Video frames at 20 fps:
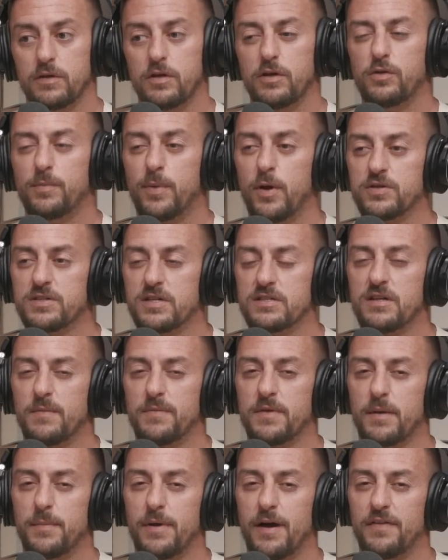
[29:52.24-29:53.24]
posted
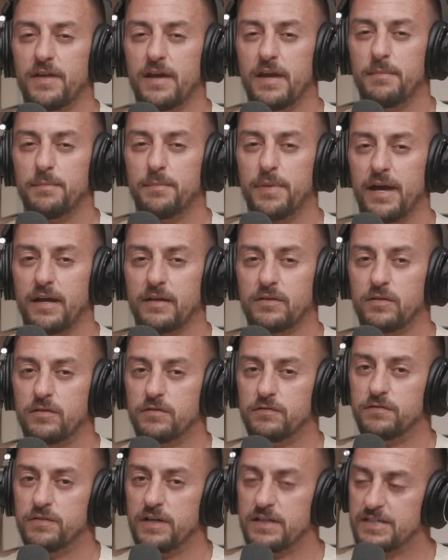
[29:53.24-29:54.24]
something about the impact
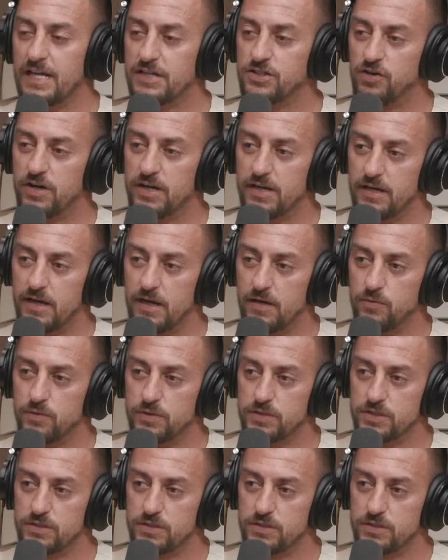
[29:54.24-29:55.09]
of exaggerating language?